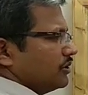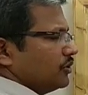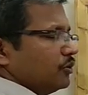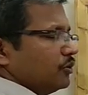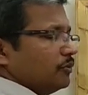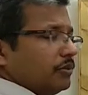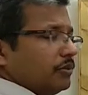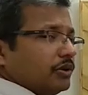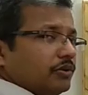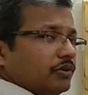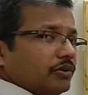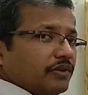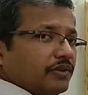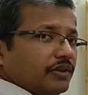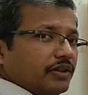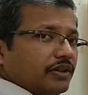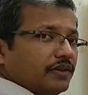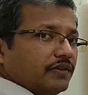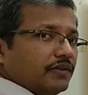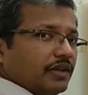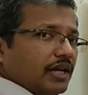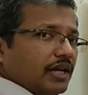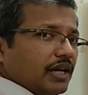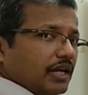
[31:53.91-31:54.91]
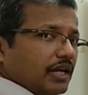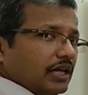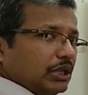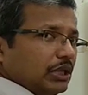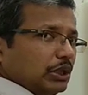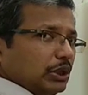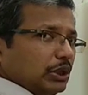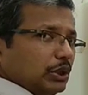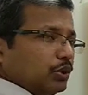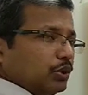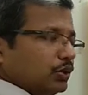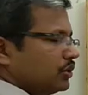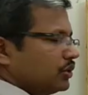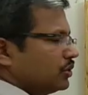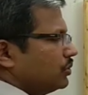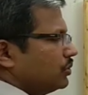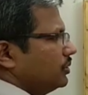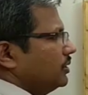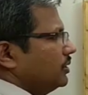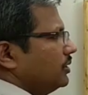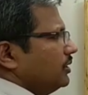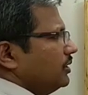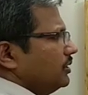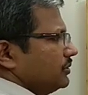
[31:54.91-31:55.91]
group because it is the aldose
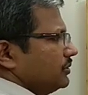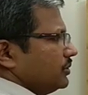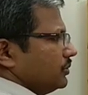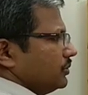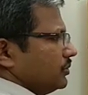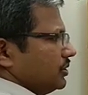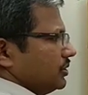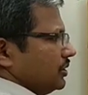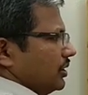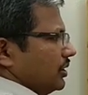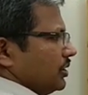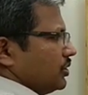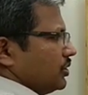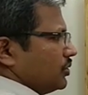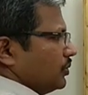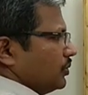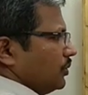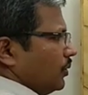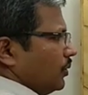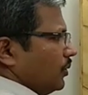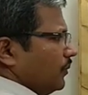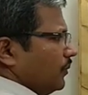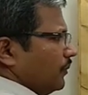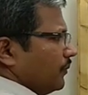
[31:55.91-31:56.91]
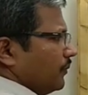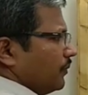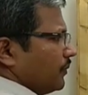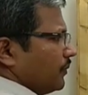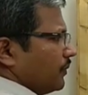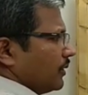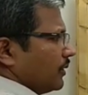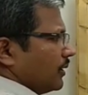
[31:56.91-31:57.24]
sugar, so CHO.